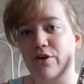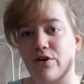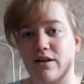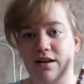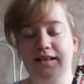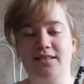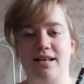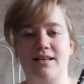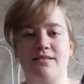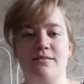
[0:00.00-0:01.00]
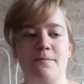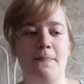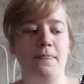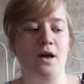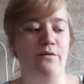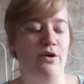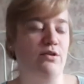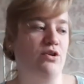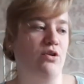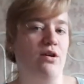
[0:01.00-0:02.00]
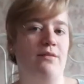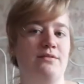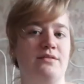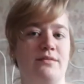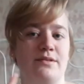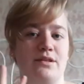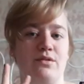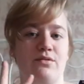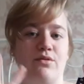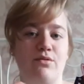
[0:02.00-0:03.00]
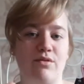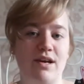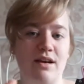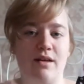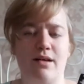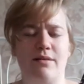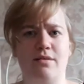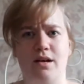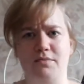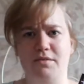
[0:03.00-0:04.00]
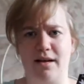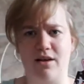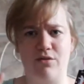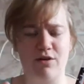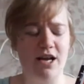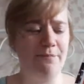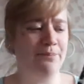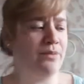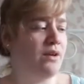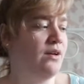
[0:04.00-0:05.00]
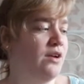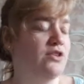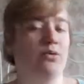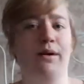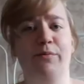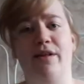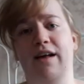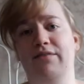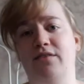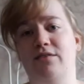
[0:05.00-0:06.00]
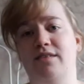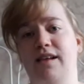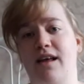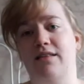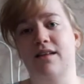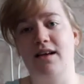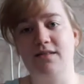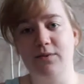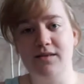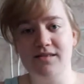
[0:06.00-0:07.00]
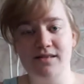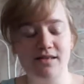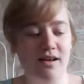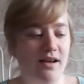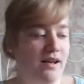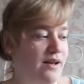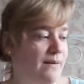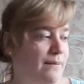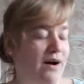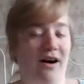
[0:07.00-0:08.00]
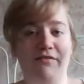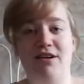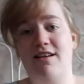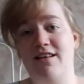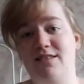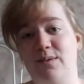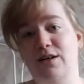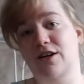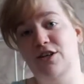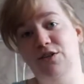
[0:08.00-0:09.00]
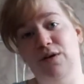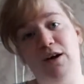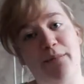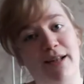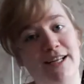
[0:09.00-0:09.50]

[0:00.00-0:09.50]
got, like I said, I've only got up to episode 3, up to manga 3, so I will have to obviously get the next ones, but I really like this one and I do recommend